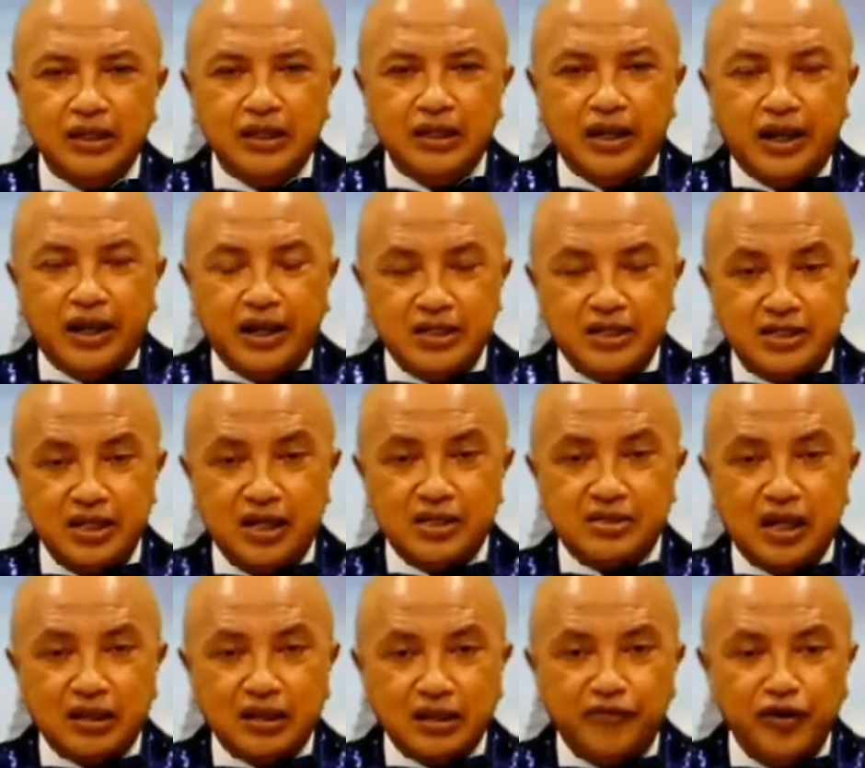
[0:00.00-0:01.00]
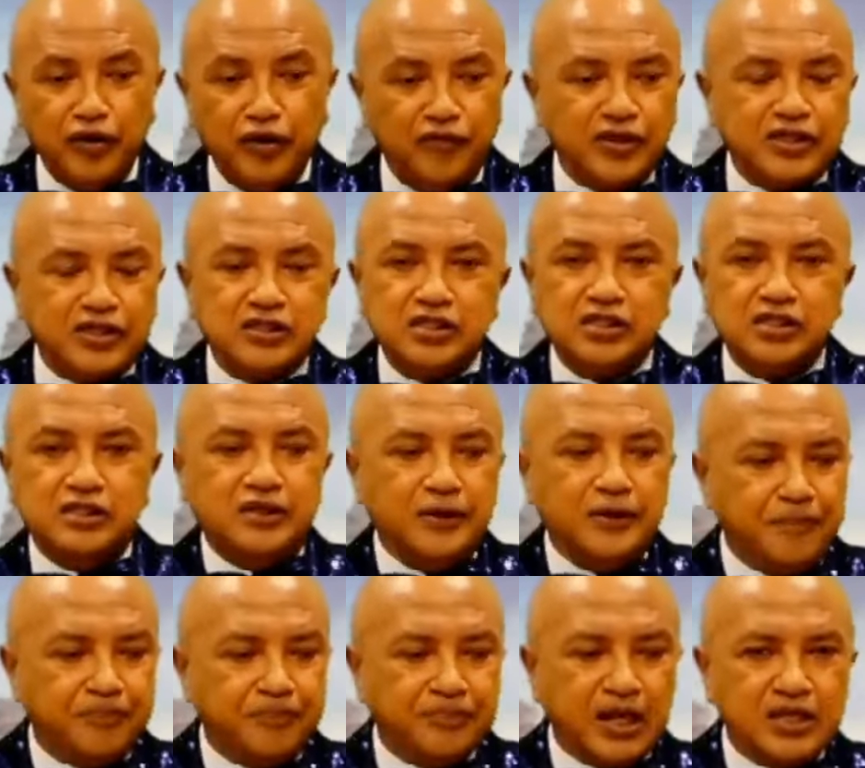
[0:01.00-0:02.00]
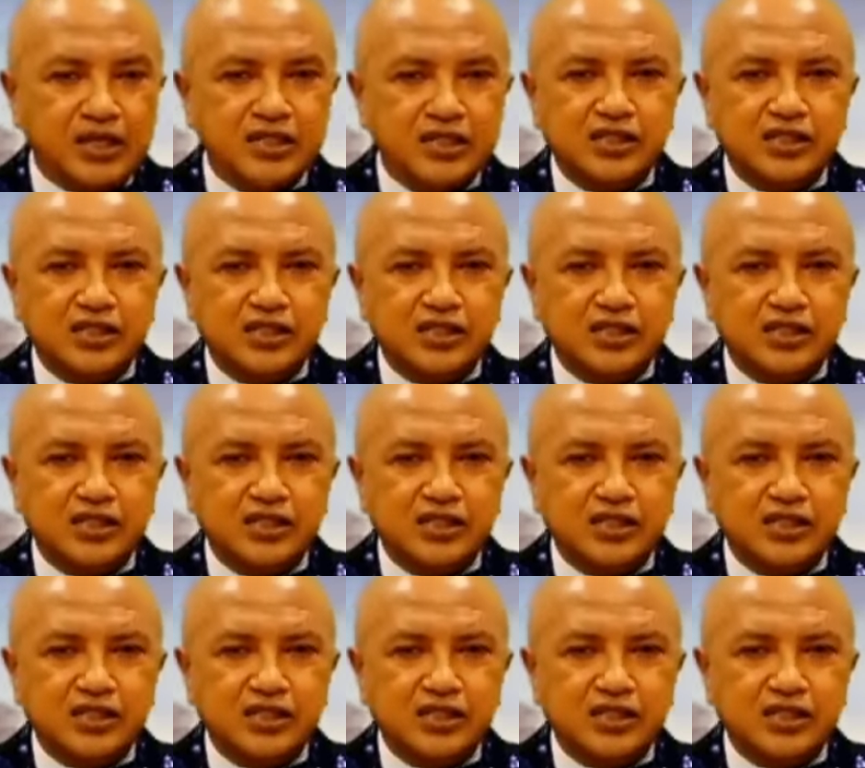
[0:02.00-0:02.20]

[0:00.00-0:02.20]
If you are looking at something,